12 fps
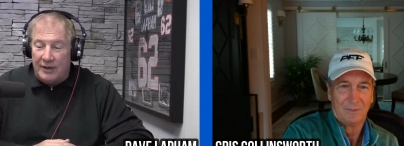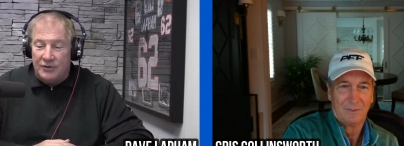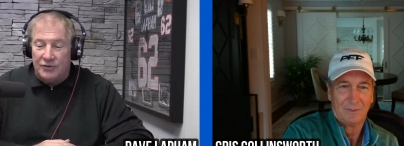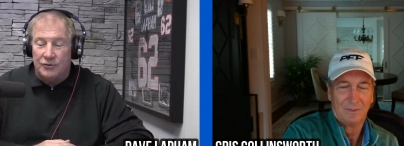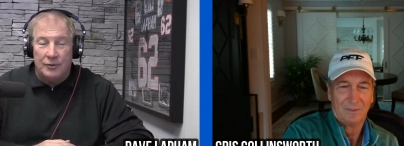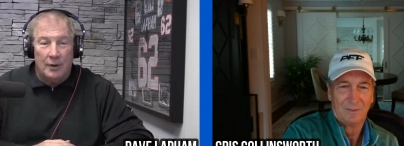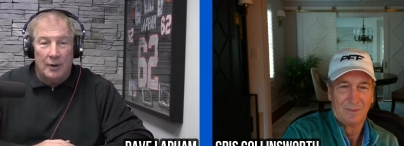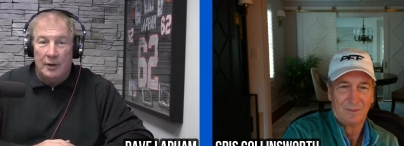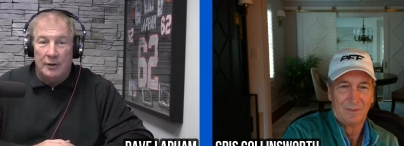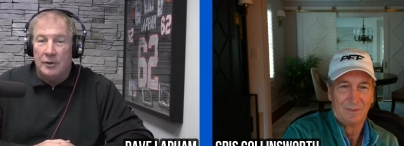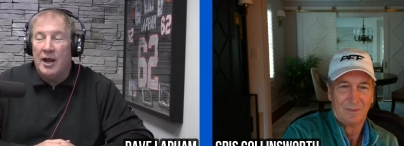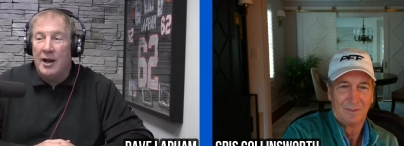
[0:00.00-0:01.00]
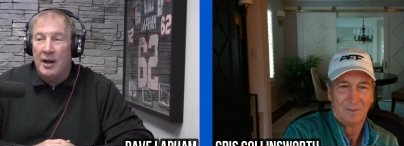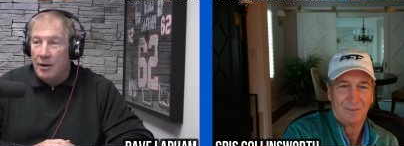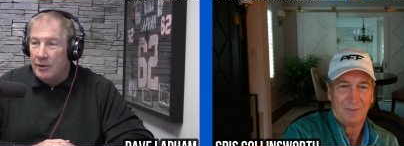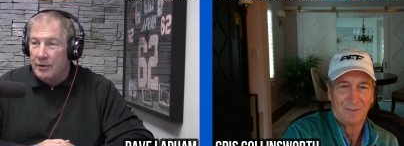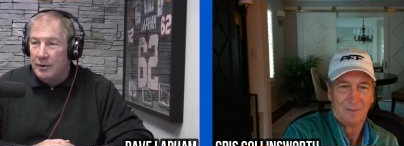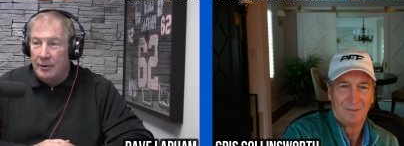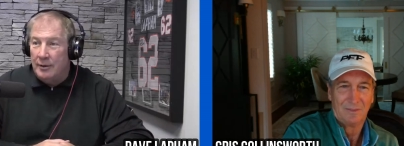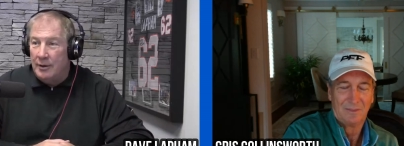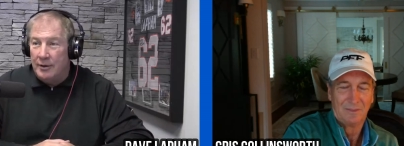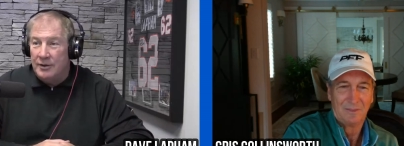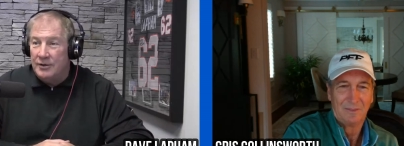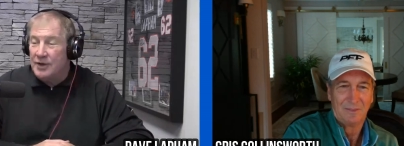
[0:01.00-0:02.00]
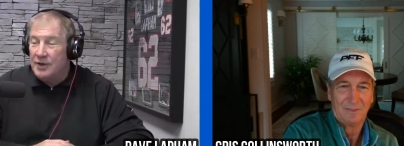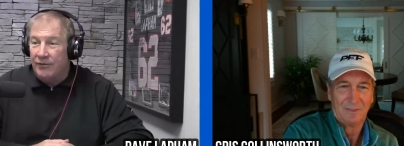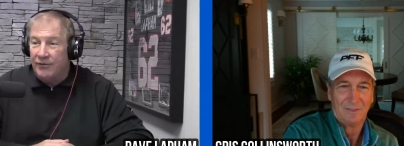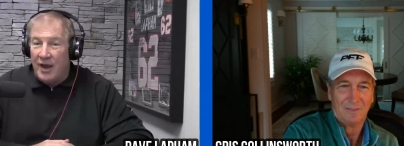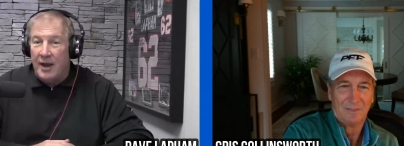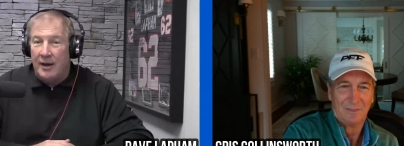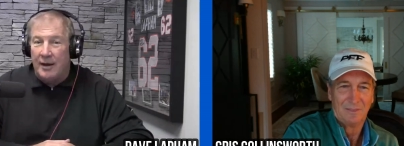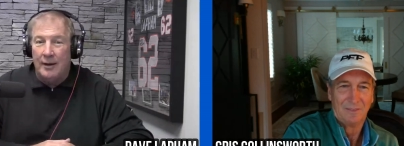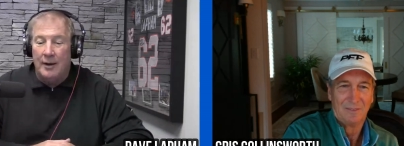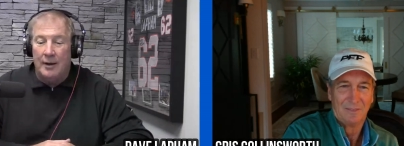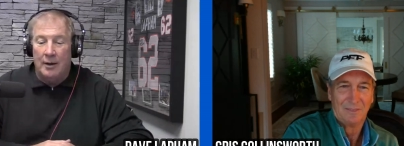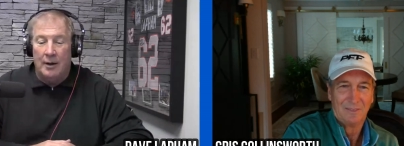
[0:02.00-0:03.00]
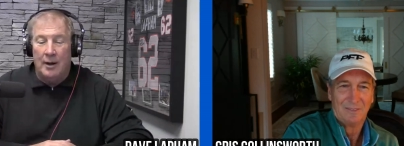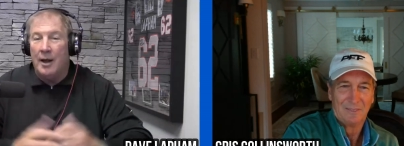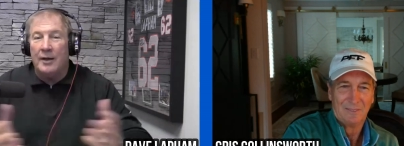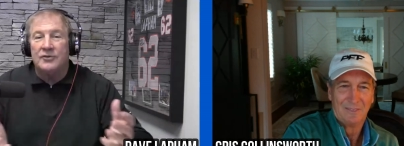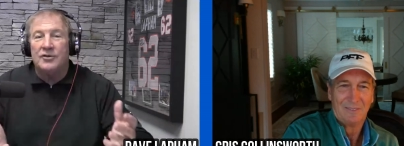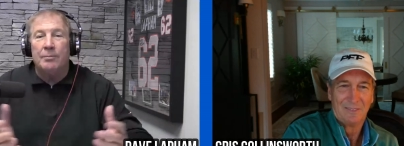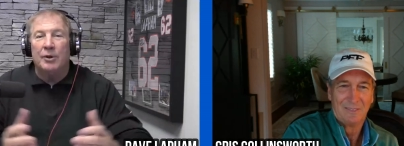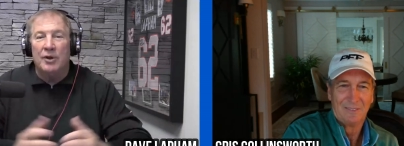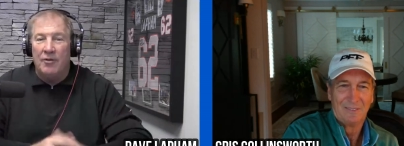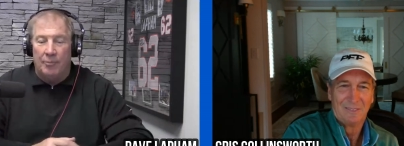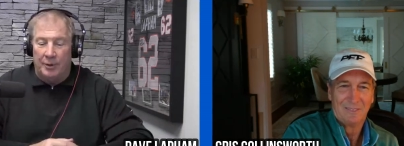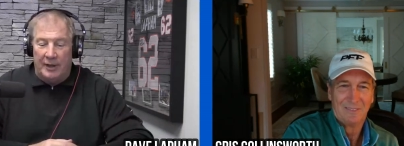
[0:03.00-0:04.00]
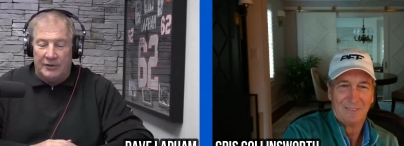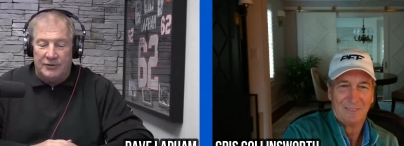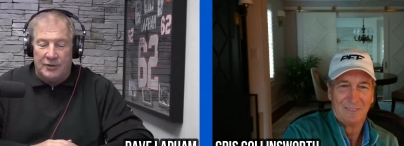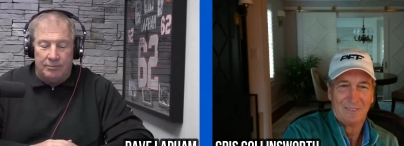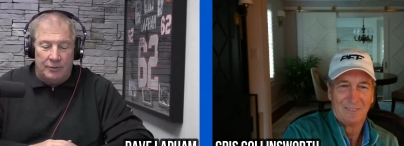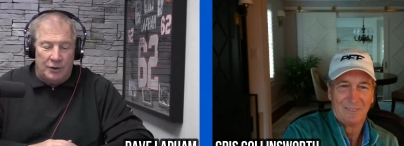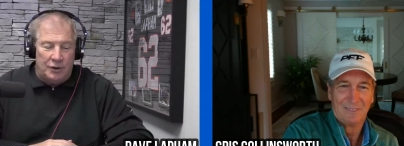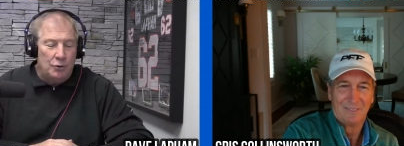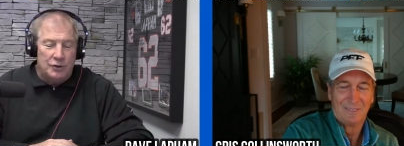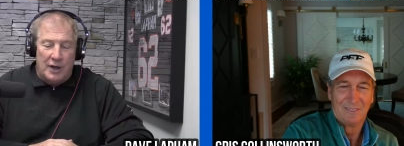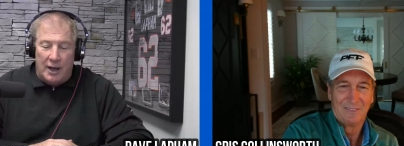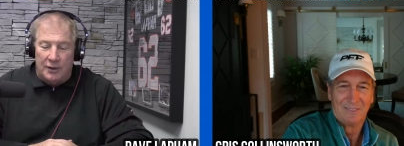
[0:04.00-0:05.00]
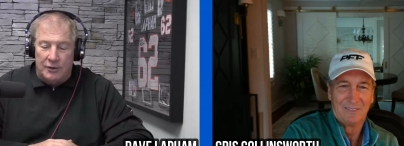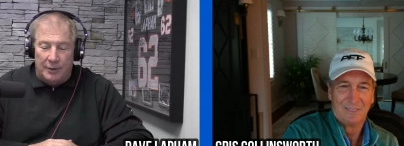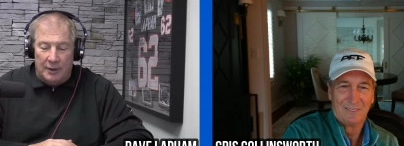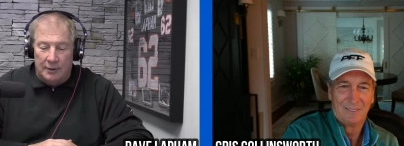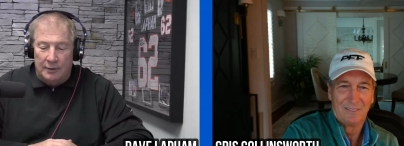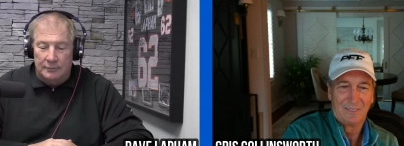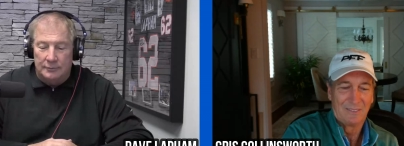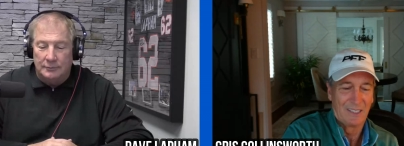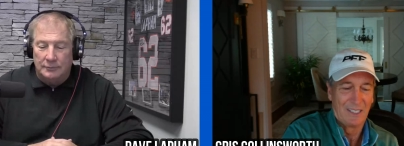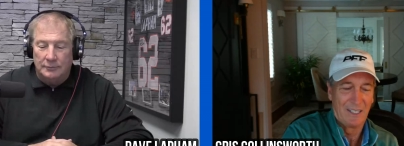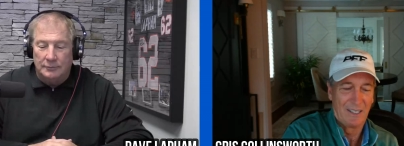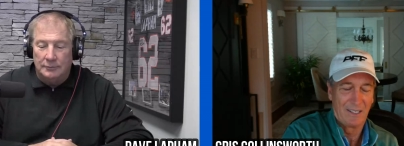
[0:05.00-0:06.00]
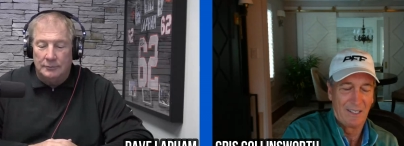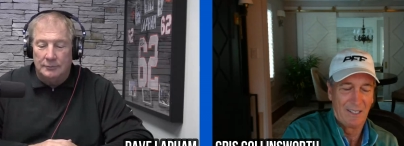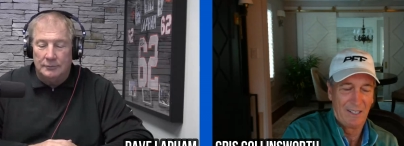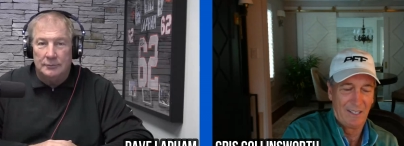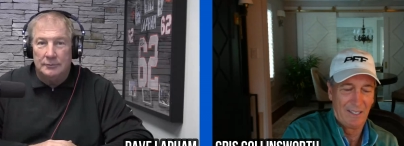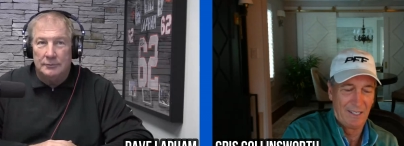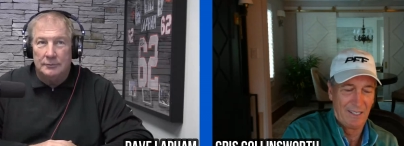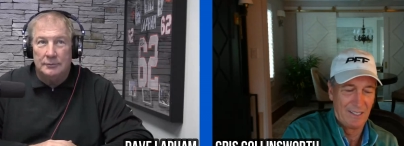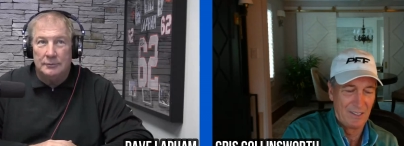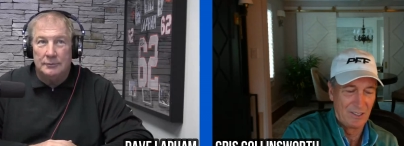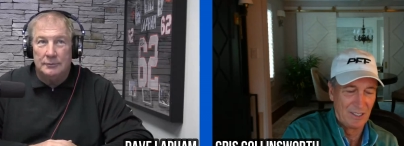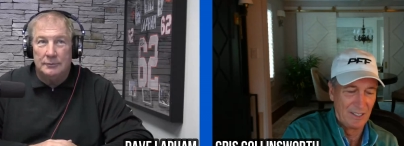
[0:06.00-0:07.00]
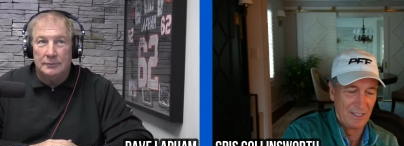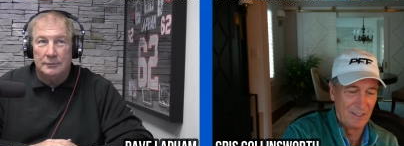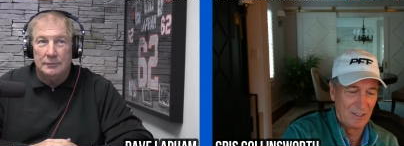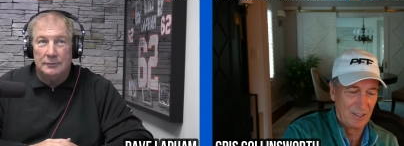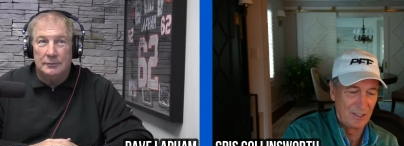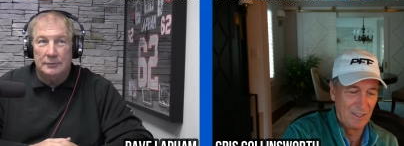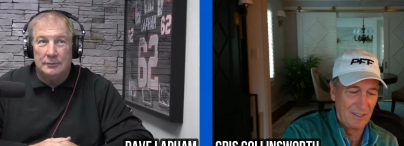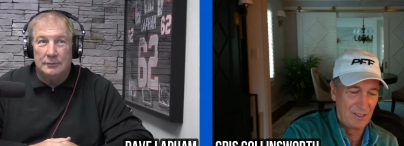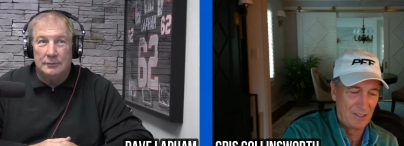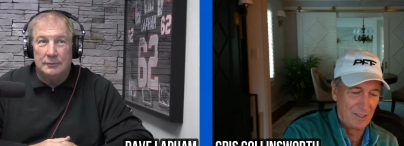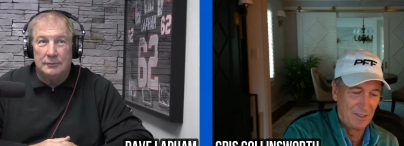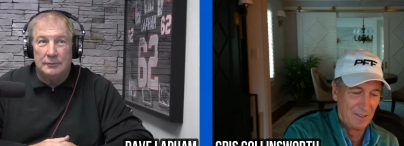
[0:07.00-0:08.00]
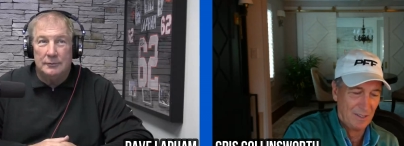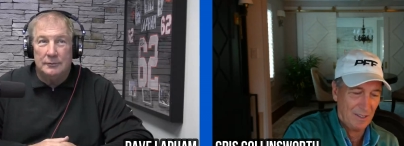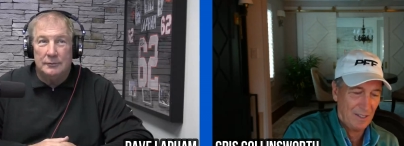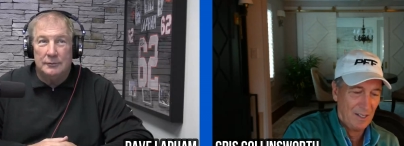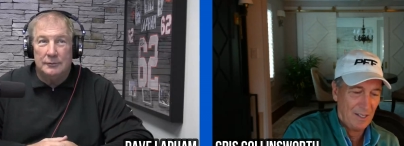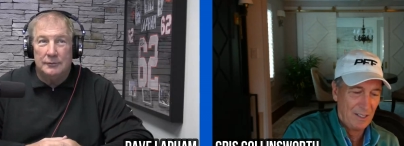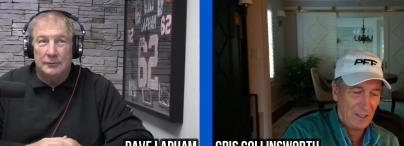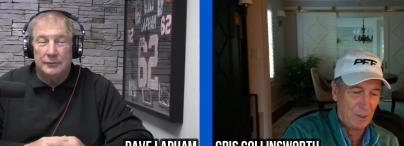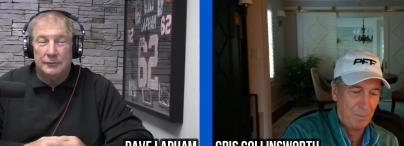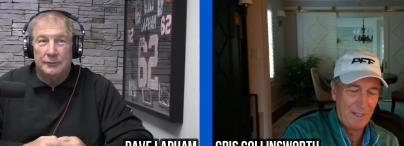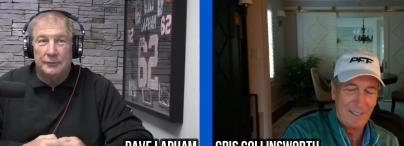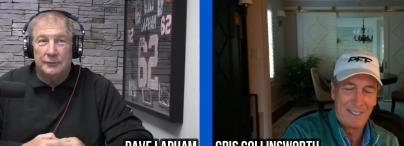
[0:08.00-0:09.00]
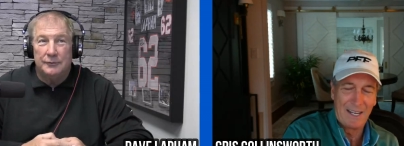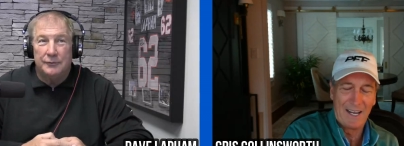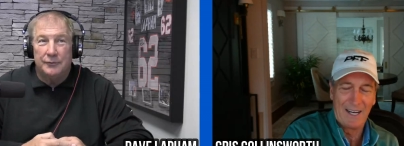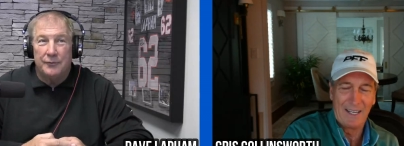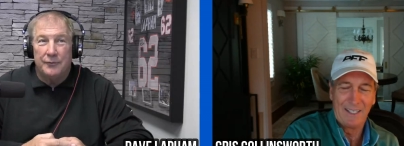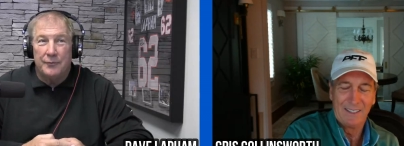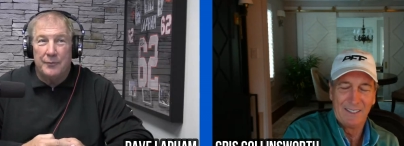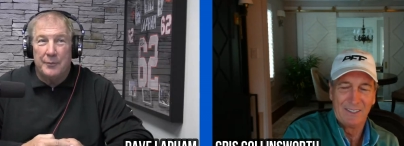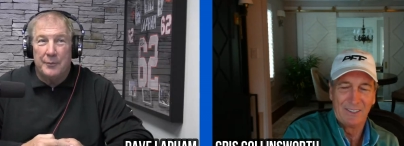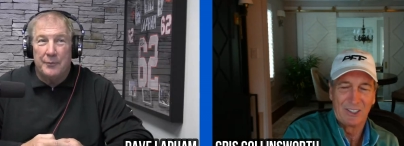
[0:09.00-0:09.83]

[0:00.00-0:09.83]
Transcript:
Speaker 1: is you can't hear hear yourself think. That's unbelievable. That's a huge edge, man.
Speaker 2: Yeah, it, it is, and it's it's it's a big day in